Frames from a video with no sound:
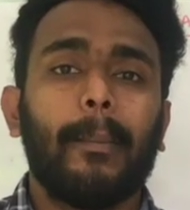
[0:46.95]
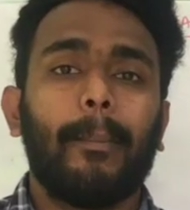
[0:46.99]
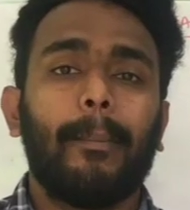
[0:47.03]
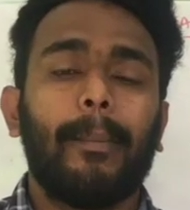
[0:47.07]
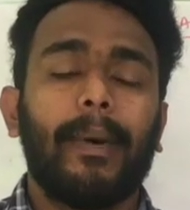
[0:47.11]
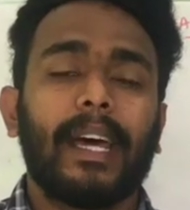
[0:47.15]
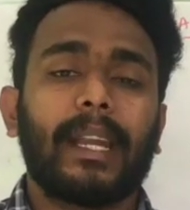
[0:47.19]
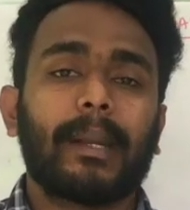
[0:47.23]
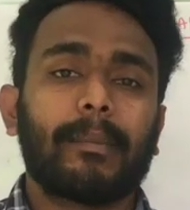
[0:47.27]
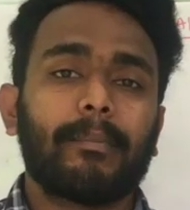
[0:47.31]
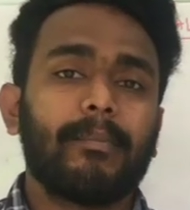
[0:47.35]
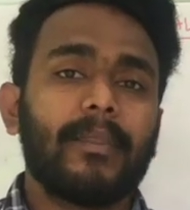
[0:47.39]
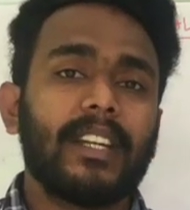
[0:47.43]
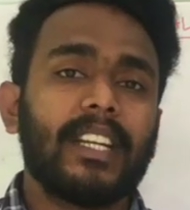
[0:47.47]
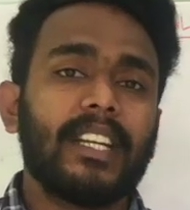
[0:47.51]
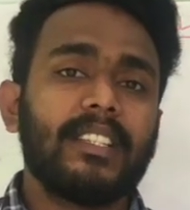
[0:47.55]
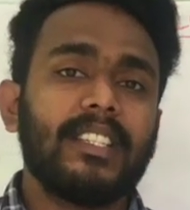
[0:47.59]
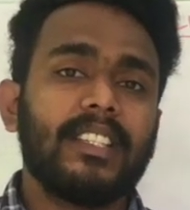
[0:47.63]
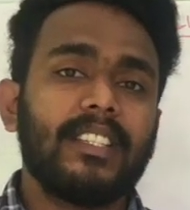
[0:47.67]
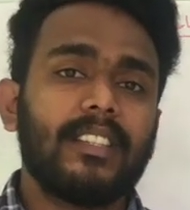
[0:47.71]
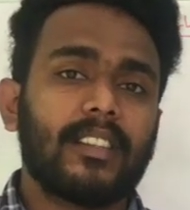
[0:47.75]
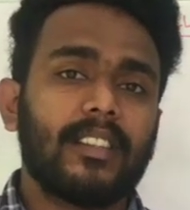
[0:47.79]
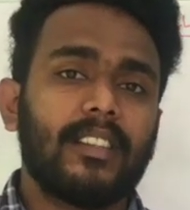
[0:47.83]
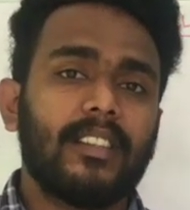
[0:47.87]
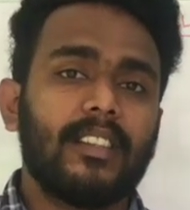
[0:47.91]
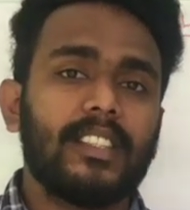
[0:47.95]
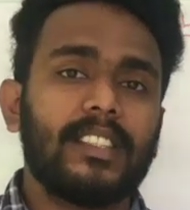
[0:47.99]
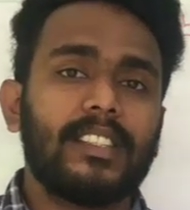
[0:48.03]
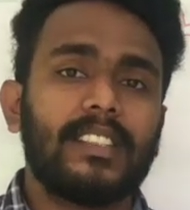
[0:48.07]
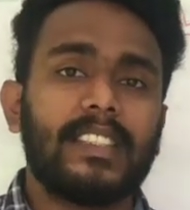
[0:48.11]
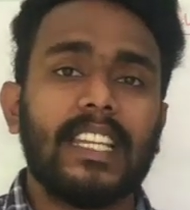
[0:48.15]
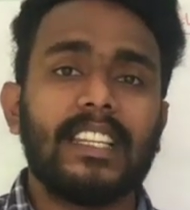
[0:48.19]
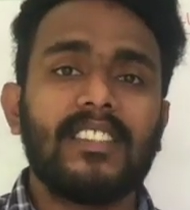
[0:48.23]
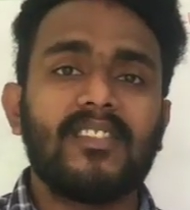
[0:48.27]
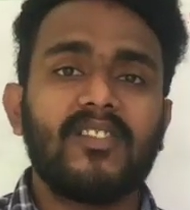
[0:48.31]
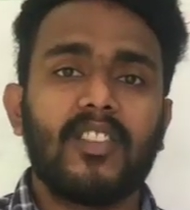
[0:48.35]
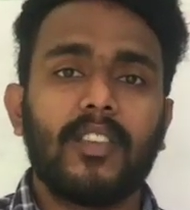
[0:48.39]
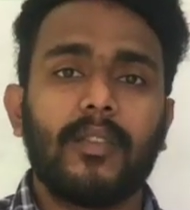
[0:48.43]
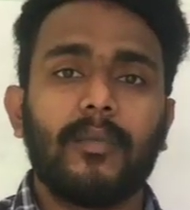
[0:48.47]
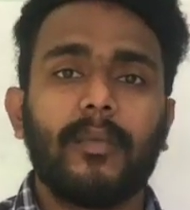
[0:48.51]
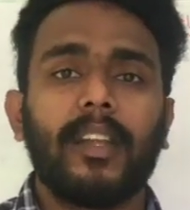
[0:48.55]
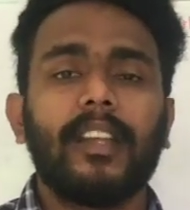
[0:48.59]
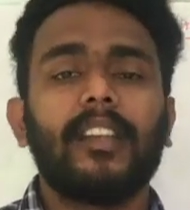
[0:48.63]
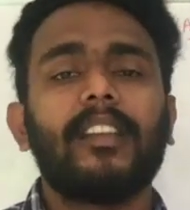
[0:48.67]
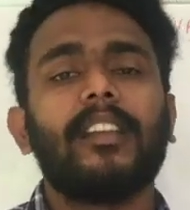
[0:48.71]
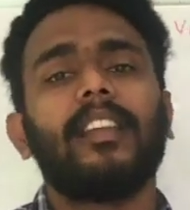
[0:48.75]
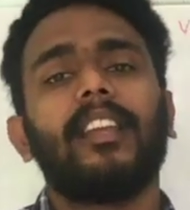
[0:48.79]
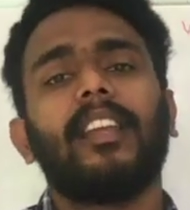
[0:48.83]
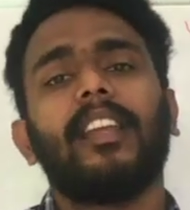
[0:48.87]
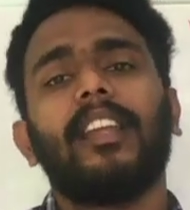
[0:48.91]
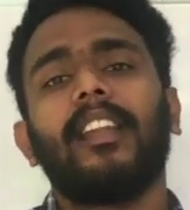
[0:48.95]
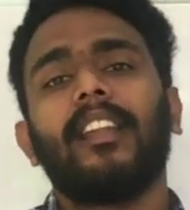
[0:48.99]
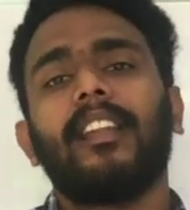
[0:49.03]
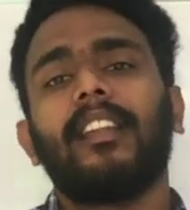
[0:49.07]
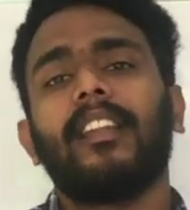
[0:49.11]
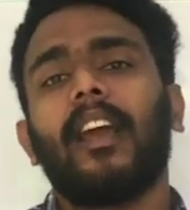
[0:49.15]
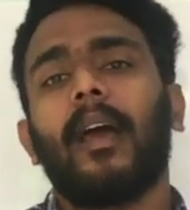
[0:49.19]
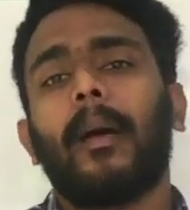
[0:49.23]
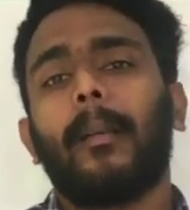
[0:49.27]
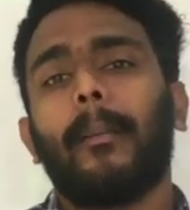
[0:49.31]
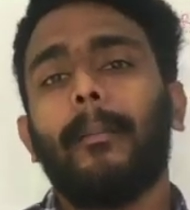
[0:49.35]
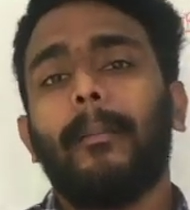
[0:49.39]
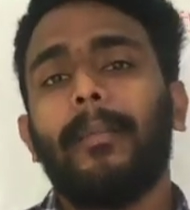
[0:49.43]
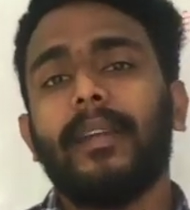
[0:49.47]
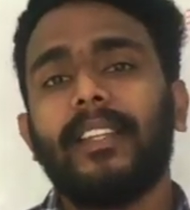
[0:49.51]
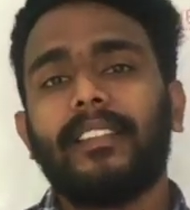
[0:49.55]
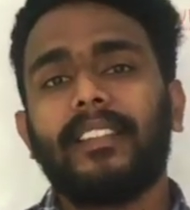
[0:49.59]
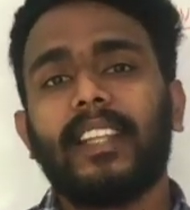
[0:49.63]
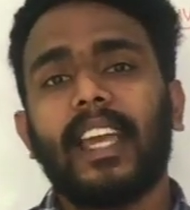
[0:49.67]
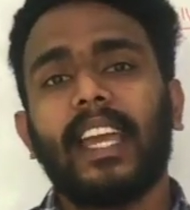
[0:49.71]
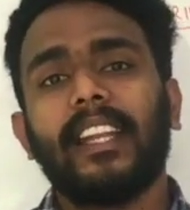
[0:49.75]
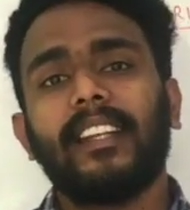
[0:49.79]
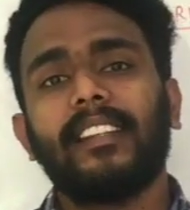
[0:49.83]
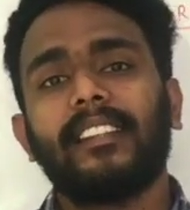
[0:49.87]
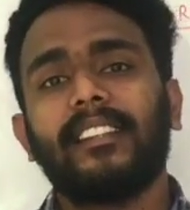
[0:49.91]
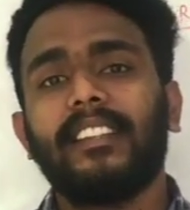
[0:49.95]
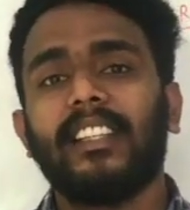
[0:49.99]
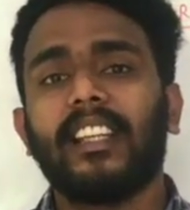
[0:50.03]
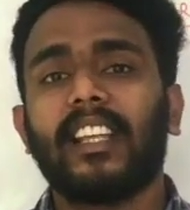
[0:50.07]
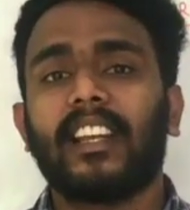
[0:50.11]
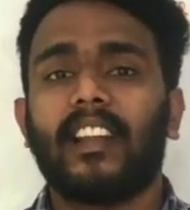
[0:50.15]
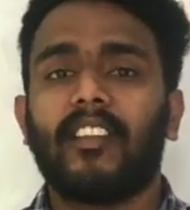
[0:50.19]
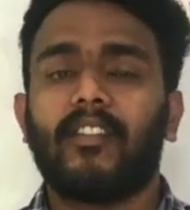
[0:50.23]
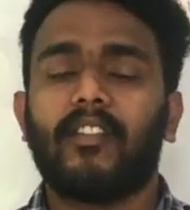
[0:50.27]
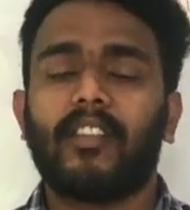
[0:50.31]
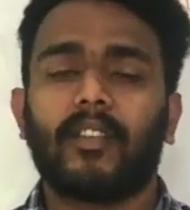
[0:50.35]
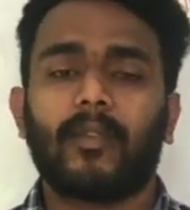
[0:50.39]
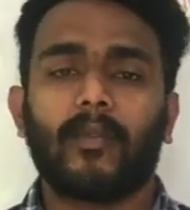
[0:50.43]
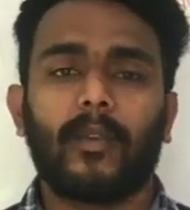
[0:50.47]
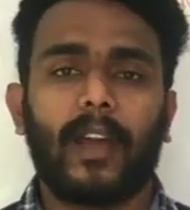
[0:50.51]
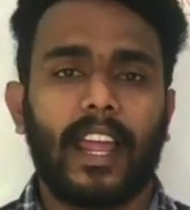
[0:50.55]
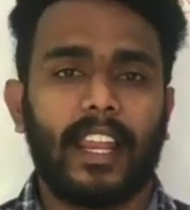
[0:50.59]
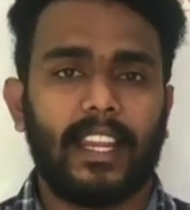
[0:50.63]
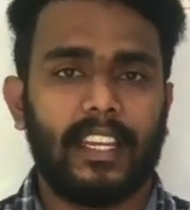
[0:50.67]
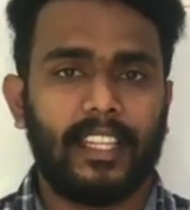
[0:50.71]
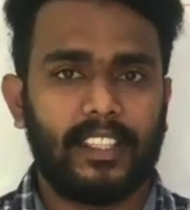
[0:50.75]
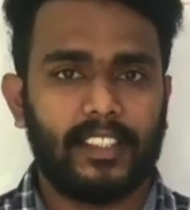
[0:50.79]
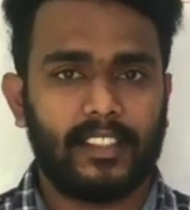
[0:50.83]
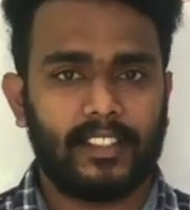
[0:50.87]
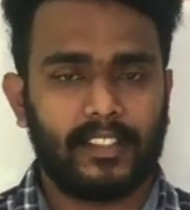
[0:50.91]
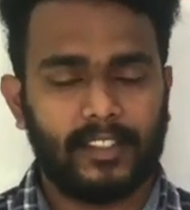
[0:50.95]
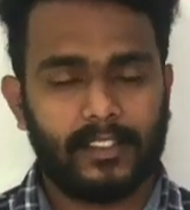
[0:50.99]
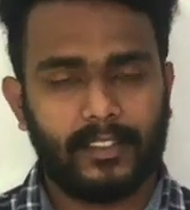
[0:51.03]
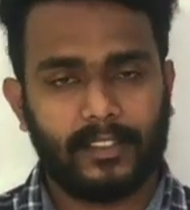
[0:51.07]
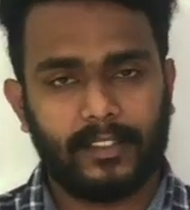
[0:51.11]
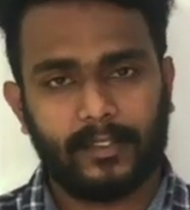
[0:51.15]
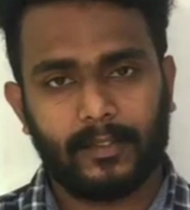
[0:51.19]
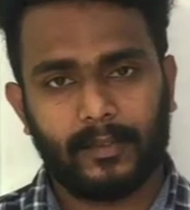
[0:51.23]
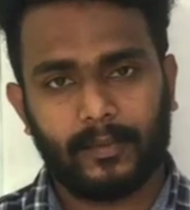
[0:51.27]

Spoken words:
permanent settlement in besides the river valleys.